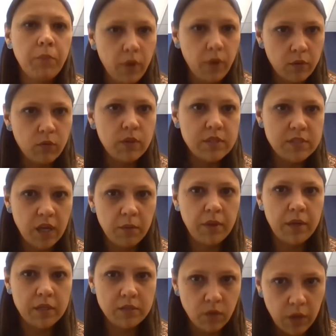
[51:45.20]
the
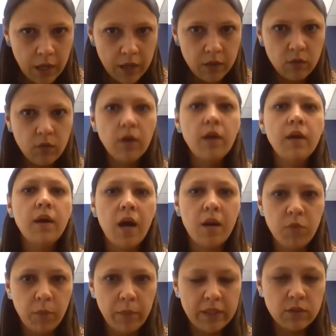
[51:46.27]
approach of
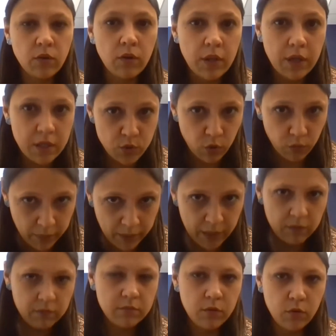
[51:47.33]
the Venezuelan
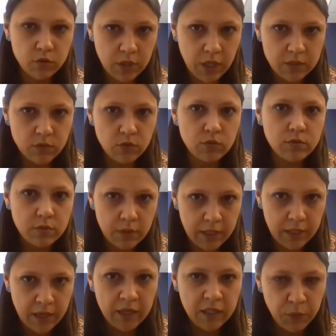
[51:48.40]
legislative
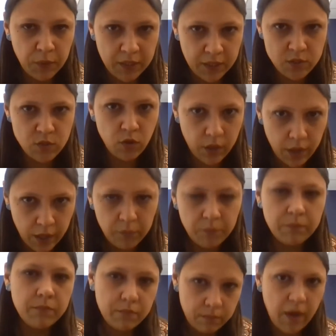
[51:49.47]
branch when it
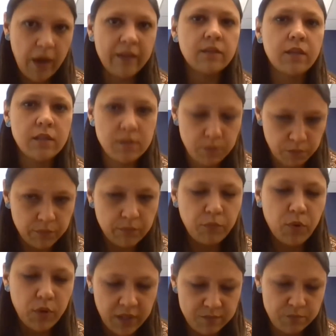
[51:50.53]
solved the
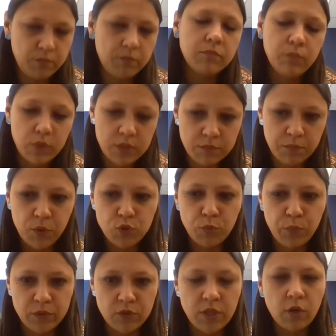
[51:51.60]
cases at
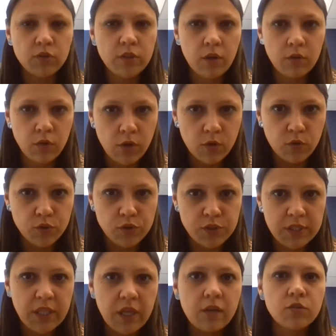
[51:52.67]
the national level,
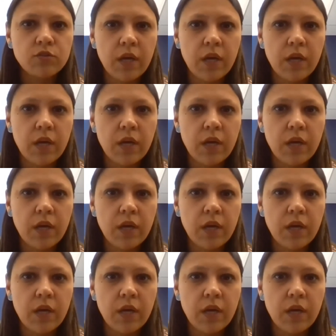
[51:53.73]
because